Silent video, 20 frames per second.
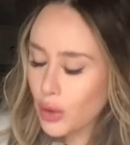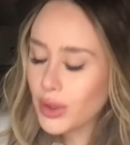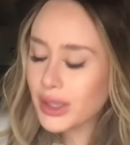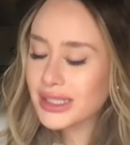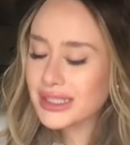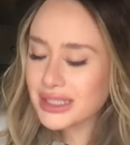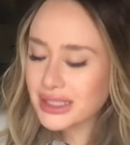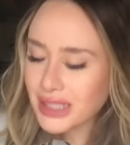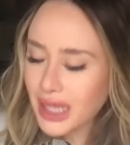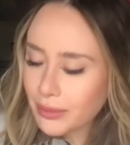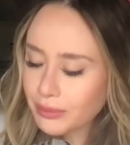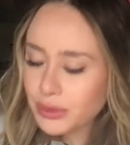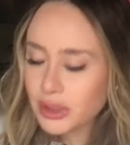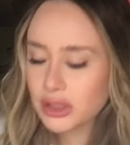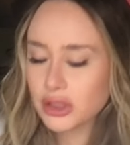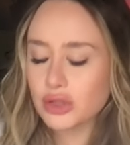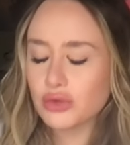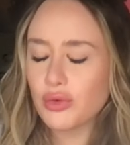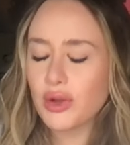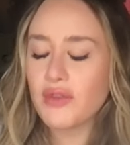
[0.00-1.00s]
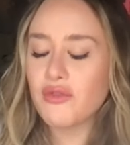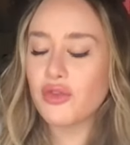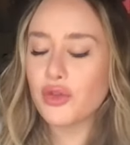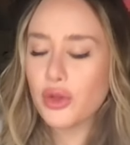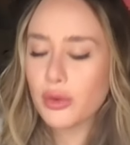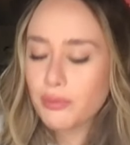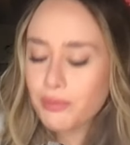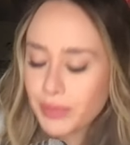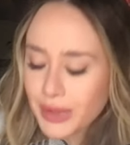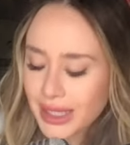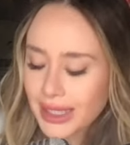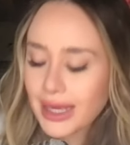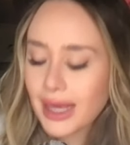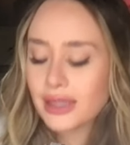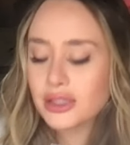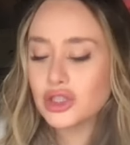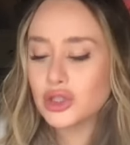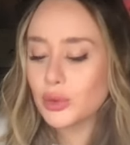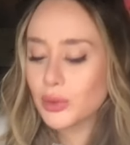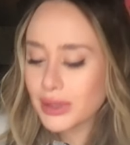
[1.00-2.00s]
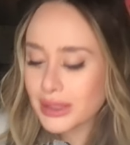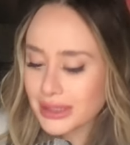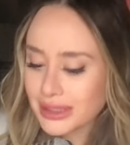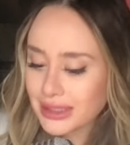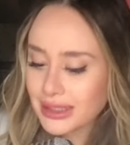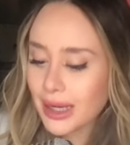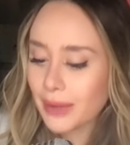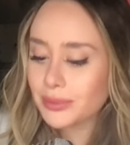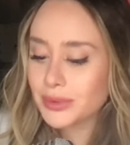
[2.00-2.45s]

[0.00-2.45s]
acceptance rate for the BS you accept